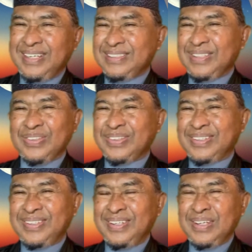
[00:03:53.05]
Aisha
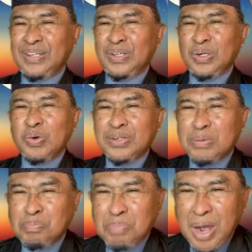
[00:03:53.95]
look
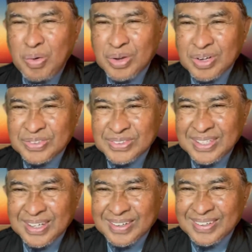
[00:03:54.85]
the power of
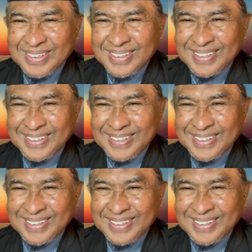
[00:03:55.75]
Sadaqah.